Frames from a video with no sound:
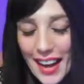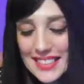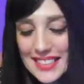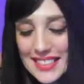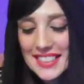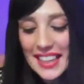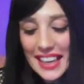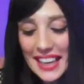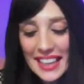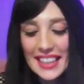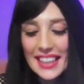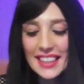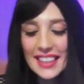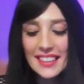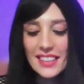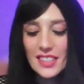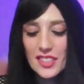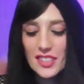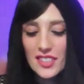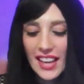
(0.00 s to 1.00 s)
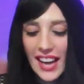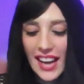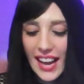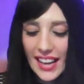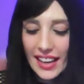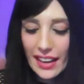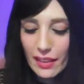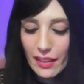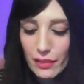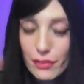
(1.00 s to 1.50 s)
I said in the
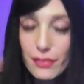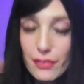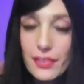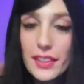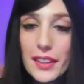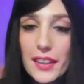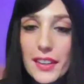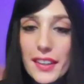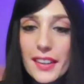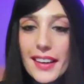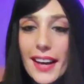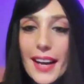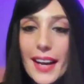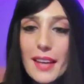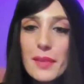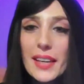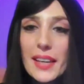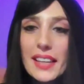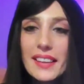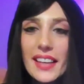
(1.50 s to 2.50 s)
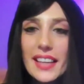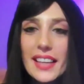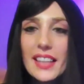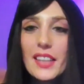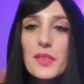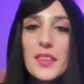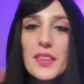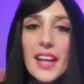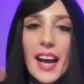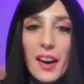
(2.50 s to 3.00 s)
chat, I fear I may
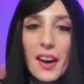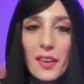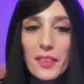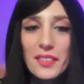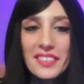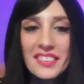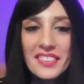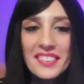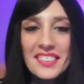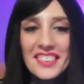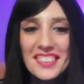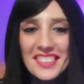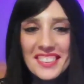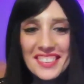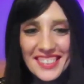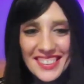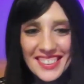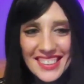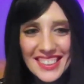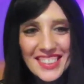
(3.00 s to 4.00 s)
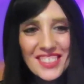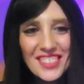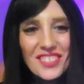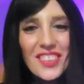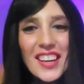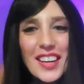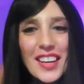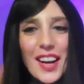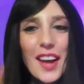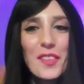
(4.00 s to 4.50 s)
let you down,
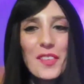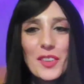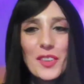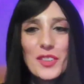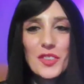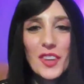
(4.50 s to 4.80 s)
but I will